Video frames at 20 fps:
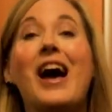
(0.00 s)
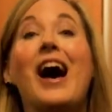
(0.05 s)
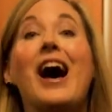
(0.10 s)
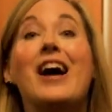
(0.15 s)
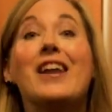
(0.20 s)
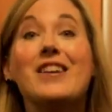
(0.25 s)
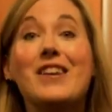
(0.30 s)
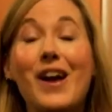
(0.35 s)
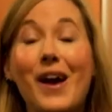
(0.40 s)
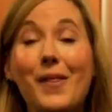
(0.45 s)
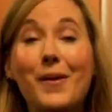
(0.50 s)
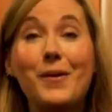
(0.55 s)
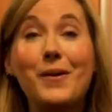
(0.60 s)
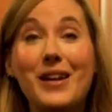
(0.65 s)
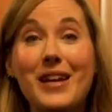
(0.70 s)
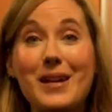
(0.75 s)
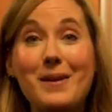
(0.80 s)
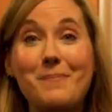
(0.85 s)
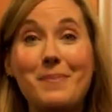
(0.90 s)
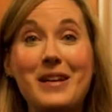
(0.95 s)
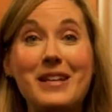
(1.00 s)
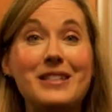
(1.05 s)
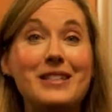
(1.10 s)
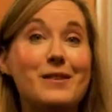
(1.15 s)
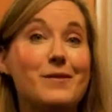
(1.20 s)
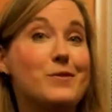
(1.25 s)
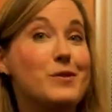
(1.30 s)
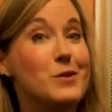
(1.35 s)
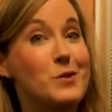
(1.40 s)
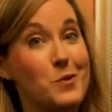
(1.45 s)
Another key piece
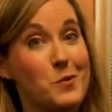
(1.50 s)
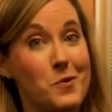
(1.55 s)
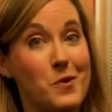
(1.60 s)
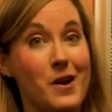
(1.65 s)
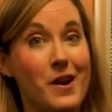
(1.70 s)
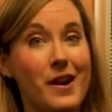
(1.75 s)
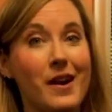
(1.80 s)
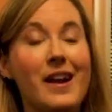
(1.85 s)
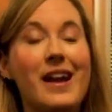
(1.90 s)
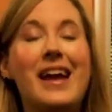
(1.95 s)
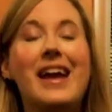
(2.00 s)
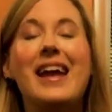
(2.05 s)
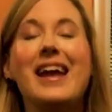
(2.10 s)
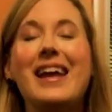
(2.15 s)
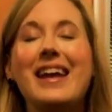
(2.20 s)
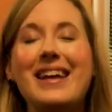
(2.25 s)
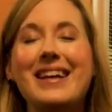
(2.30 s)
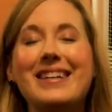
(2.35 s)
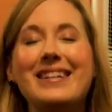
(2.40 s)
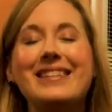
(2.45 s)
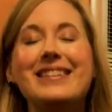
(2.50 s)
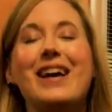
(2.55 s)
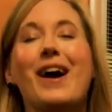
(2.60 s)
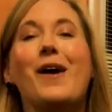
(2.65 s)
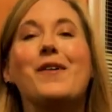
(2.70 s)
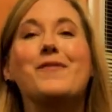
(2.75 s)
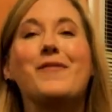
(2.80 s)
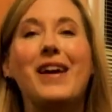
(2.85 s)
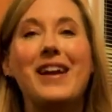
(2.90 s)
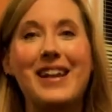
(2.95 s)
of SOAR is
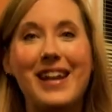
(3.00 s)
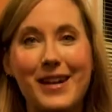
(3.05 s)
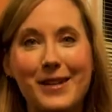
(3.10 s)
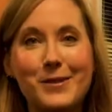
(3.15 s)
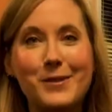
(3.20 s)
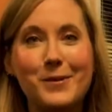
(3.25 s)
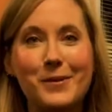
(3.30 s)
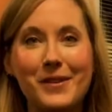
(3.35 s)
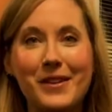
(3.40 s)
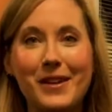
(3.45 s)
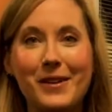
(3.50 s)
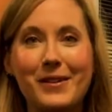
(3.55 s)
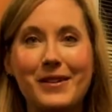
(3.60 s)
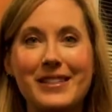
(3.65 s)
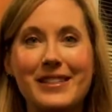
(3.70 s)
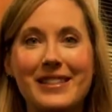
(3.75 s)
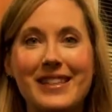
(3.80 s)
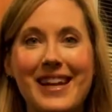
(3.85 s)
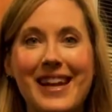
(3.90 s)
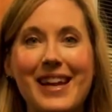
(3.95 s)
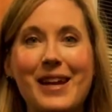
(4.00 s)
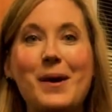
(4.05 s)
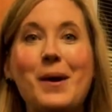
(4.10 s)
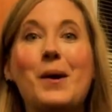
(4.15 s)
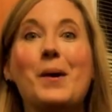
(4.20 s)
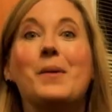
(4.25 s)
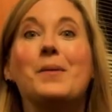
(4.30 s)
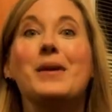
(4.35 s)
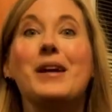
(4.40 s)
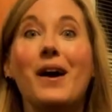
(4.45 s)
financial literacy.
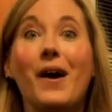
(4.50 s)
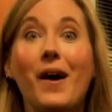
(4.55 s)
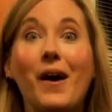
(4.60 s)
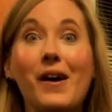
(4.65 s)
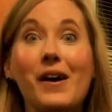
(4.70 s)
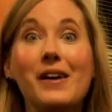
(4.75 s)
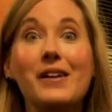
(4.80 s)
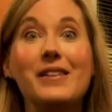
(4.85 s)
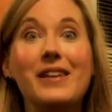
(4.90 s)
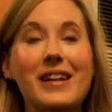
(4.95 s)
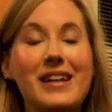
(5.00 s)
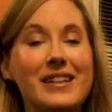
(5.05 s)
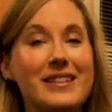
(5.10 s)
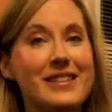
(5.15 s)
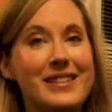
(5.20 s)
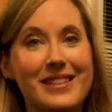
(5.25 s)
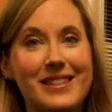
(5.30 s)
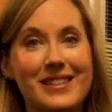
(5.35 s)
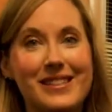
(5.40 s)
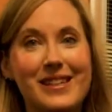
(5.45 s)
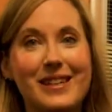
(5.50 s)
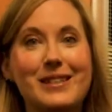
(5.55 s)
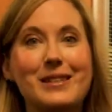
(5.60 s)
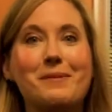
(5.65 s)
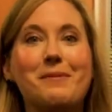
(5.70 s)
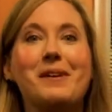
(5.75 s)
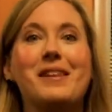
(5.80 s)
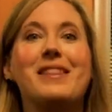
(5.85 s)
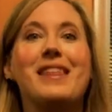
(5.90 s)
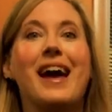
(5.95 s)
We all need assistance
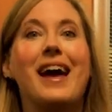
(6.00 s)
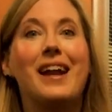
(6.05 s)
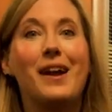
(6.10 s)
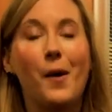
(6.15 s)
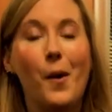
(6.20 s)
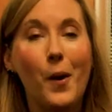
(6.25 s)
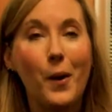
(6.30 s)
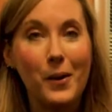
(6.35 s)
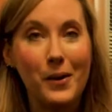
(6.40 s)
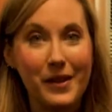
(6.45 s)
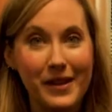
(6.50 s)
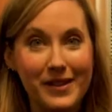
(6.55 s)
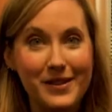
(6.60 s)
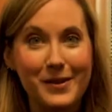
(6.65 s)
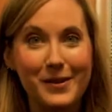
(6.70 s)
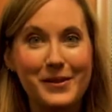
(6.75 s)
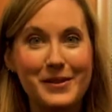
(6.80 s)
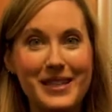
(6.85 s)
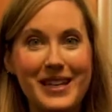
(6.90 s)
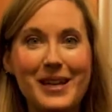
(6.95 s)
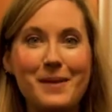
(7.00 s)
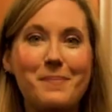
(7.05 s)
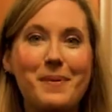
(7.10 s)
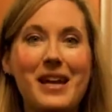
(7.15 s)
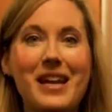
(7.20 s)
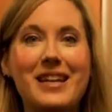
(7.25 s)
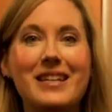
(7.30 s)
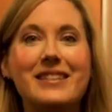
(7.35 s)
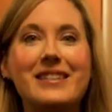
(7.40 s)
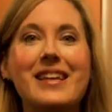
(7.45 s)
with that whole adulting
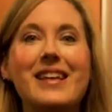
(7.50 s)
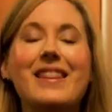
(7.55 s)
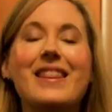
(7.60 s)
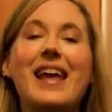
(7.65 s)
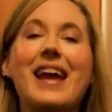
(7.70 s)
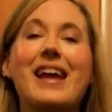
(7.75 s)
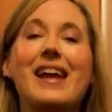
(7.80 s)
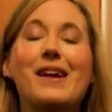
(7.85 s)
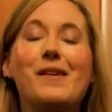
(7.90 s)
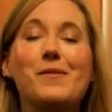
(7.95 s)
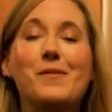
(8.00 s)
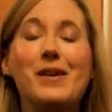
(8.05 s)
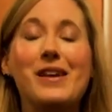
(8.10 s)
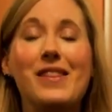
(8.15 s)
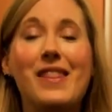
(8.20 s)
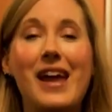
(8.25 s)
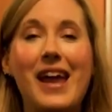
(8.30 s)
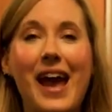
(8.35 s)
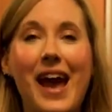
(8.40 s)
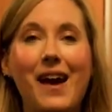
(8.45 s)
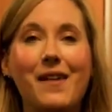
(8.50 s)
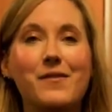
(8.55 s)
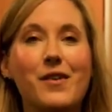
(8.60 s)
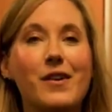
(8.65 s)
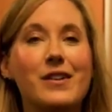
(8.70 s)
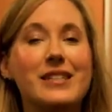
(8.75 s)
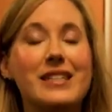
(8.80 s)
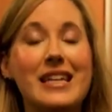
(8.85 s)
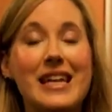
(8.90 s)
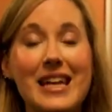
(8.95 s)
piece, and they have
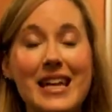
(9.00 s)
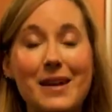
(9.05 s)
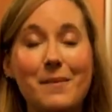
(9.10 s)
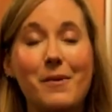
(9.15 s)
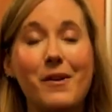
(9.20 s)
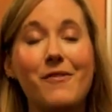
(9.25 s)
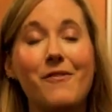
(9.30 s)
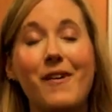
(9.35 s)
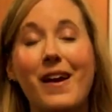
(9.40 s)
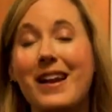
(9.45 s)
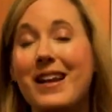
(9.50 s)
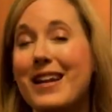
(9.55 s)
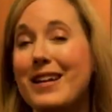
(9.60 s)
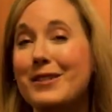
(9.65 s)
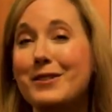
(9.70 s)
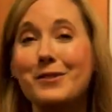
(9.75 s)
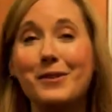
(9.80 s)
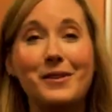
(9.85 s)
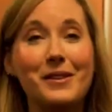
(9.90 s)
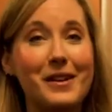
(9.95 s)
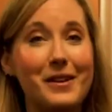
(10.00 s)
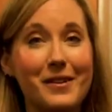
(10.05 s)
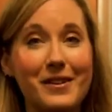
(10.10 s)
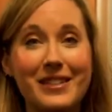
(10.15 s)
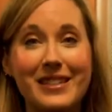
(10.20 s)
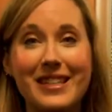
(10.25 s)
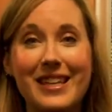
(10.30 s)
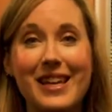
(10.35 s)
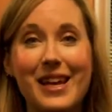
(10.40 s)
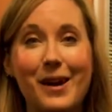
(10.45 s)
a team of financial
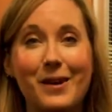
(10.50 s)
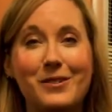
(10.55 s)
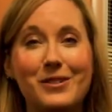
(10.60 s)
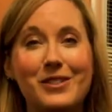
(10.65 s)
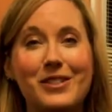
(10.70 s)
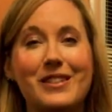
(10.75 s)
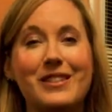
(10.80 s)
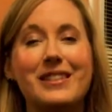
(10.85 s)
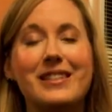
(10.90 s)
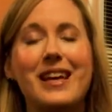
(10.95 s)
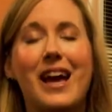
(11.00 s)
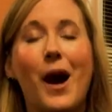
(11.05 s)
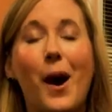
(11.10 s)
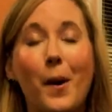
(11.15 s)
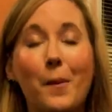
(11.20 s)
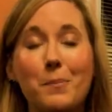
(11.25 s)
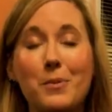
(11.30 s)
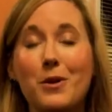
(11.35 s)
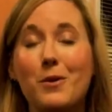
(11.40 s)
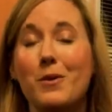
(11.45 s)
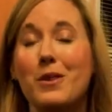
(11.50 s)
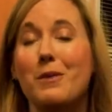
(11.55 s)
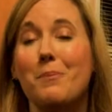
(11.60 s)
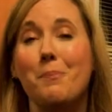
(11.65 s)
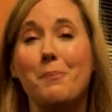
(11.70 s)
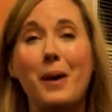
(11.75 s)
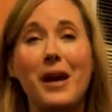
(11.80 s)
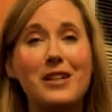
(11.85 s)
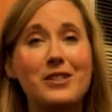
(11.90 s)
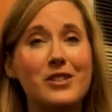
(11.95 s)
literacy coaches to help you
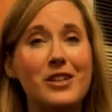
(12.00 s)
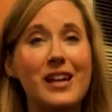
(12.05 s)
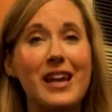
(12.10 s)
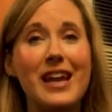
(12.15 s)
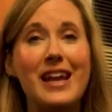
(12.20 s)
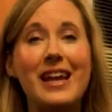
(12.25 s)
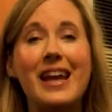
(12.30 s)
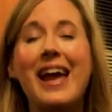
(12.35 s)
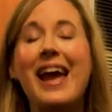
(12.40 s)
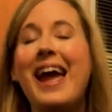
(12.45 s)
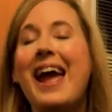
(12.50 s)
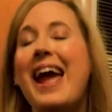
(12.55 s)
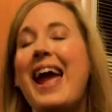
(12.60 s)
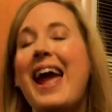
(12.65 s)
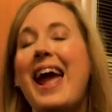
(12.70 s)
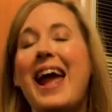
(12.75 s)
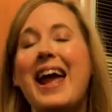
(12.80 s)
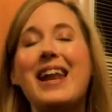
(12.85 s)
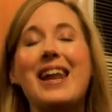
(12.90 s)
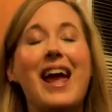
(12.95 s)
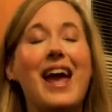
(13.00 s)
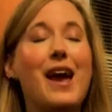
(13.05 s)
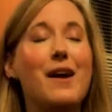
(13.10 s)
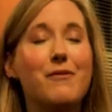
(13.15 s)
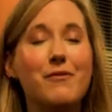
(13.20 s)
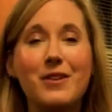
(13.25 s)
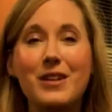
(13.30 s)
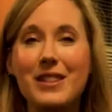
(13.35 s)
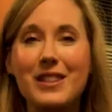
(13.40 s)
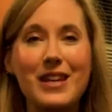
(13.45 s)
with budgeting and
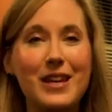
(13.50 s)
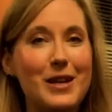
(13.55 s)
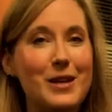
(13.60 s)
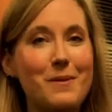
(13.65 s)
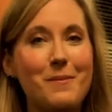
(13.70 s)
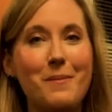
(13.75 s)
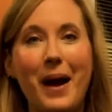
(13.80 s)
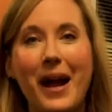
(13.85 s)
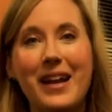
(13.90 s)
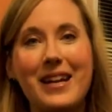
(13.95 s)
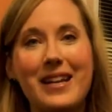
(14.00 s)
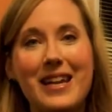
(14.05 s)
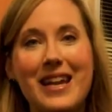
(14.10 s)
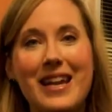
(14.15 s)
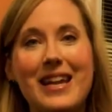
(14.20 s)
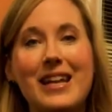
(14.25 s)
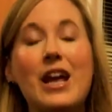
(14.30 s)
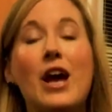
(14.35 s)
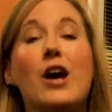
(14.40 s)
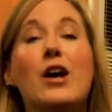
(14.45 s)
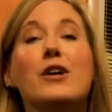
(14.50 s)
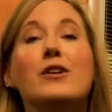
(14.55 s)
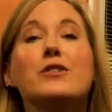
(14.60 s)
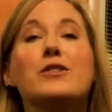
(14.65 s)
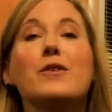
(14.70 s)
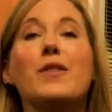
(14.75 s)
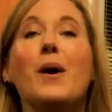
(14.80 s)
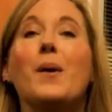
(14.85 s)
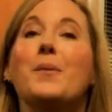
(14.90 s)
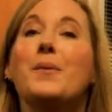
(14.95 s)
everything you might need
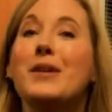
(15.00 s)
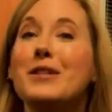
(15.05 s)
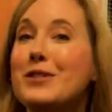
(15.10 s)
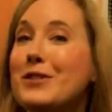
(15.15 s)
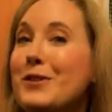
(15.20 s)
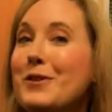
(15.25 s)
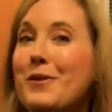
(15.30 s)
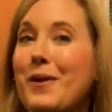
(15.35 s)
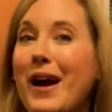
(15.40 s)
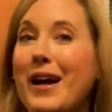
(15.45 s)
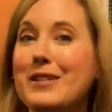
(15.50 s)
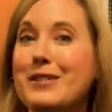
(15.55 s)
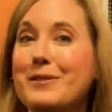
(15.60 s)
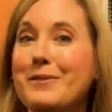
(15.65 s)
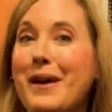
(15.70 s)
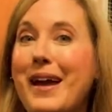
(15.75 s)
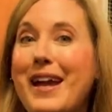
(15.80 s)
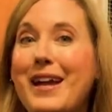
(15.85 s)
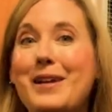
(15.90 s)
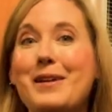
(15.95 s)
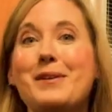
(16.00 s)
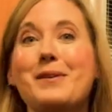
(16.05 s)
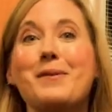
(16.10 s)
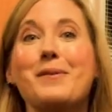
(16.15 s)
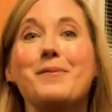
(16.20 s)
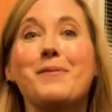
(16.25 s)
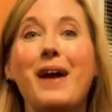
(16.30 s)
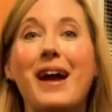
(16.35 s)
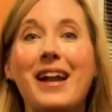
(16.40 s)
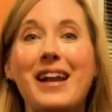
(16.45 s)
so that once you graduate, you're
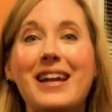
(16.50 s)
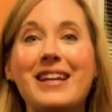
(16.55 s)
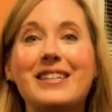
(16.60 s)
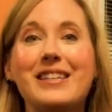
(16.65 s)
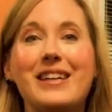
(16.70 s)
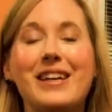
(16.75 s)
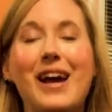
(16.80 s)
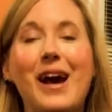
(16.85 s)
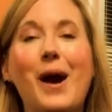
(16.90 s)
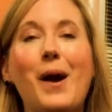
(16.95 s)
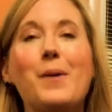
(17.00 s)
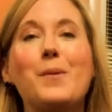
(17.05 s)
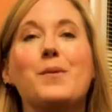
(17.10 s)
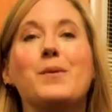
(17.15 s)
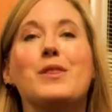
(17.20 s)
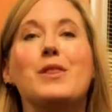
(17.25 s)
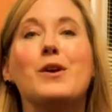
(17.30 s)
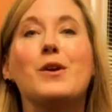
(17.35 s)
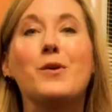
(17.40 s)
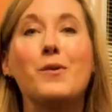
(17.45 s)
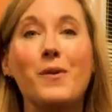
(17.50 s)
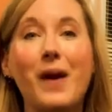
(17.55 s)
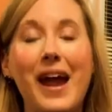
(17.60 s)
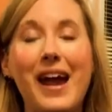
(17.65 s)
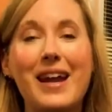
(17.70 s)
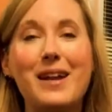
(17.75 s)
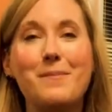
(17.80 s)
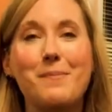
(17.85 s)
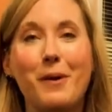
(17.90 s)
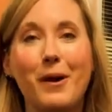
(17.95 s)
ready to go with
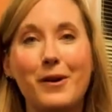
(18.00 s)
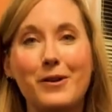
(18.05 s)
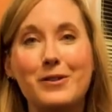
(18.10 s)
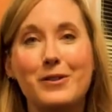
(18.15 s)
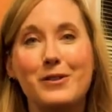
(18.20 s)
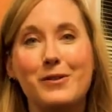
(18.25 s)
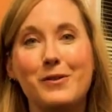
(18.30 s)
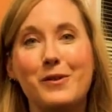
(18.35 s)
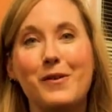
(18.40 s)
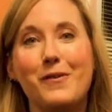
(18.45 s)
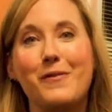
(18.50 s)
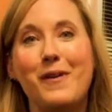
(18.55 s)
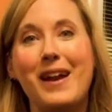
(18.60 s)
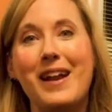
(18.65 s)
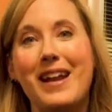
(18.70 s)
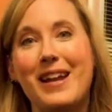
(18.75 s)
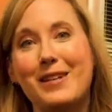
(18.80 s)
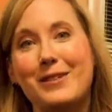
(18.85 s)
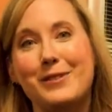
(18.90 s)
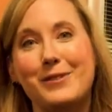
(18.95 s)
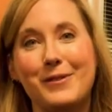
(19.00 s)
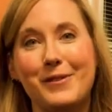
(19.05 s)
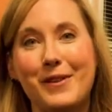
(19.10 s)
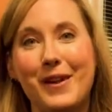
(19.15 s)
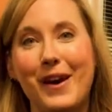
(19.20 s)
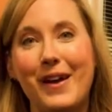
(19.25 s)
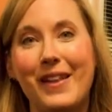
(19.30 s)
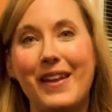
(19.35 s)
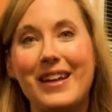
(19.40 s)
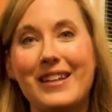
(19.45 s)
great personal financial
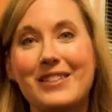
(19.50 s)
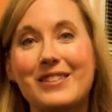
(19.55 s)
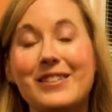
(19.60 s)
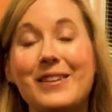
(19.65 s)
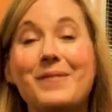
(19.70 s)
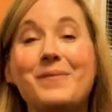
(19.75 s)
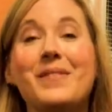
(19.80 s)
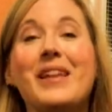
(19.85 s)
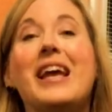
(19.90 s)
knowledge.